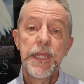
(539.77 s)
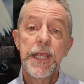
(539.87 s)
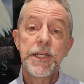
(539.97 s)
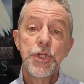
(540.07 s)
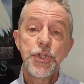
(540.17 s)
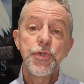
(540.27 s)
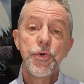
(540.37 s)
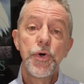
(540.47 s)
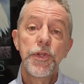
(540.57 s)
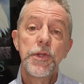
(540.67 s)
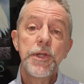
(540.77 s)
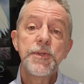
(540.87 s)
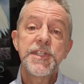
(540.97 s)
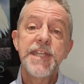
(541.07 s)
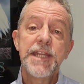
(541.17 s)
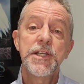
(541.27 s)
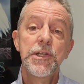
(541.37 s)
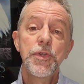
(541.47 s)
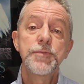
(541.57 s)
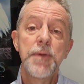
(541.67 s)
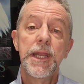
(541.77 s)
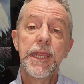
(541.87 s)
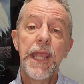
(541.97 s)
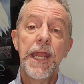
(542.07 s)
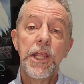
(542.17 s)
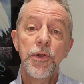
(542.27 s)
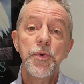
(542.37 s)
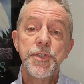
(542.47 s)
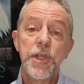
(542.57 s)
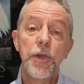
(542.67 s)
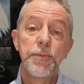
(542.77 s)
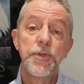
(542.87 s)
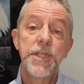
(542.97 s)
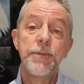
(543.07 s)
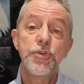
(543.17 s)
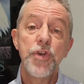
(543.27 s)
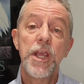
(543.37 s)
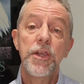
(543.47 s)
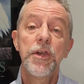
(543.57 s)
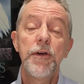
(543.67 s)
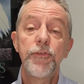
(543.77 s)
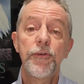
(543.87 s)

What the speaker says: It can ensure that you don't stand to lose money, and it can also help you to keep track of